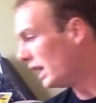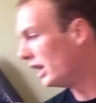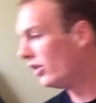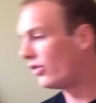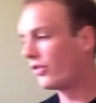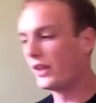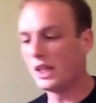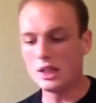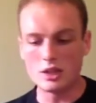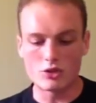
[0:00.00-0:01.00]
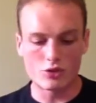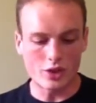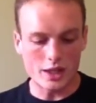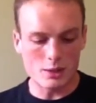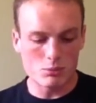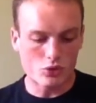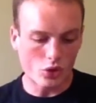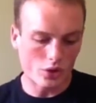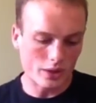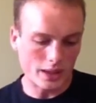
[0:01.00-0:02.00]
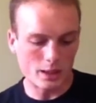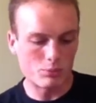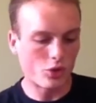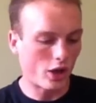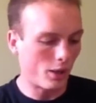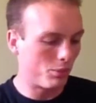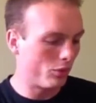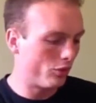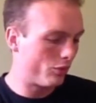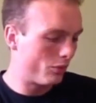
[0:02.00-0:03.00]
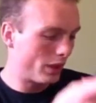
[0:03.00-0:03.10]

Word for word: is the same um, type of